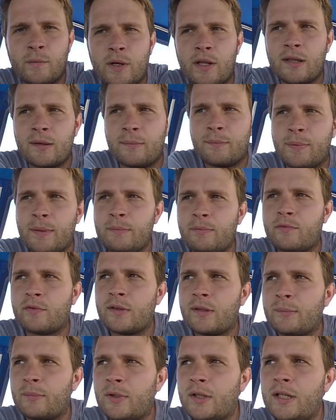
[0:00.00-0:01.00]
one of the people from
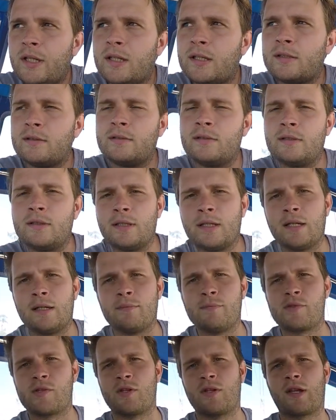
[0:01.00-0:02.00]
the marina
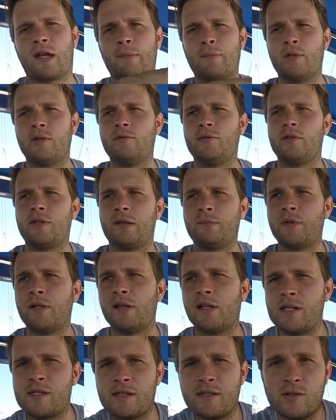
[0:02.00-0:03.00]
is going to come over and give me a
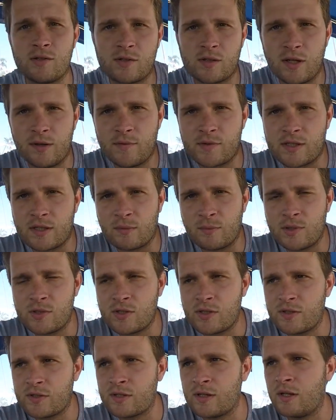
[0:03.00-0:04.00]
lesson in servicing the
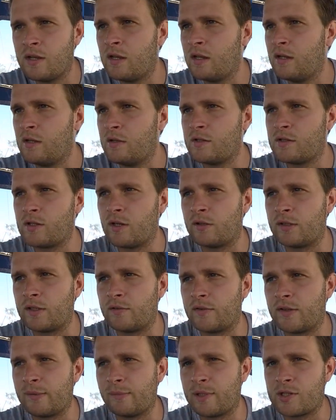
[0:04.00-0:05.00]
winches. So I'll
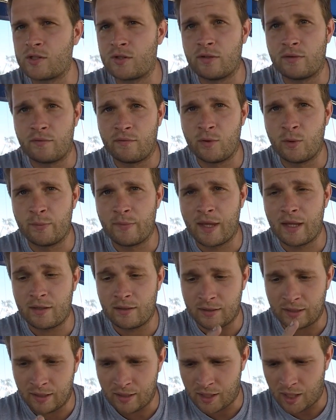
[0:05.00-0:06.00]
definitely make sure to film that
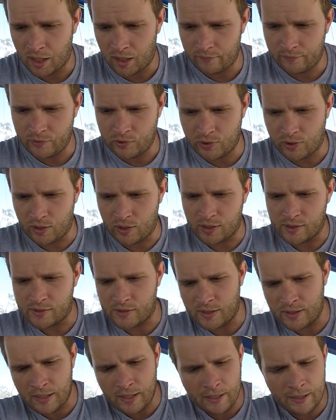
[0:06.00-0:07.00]
and get that up for you guys.
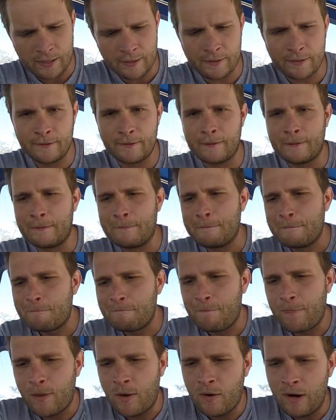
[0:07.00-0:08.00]

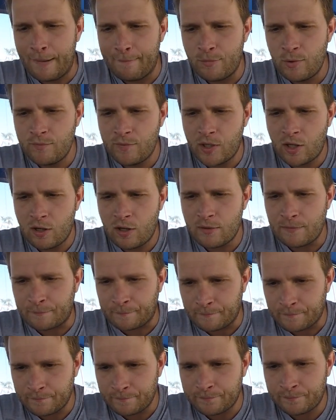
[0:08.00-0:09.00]
All right, moving on.
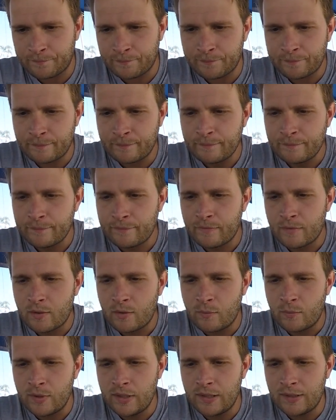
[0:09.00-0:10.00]

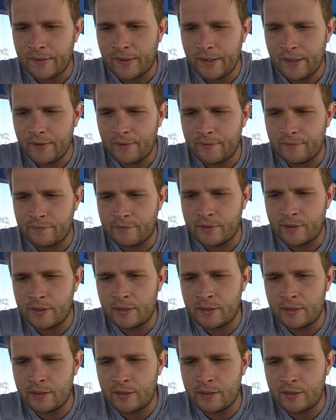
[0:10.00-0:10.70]
We have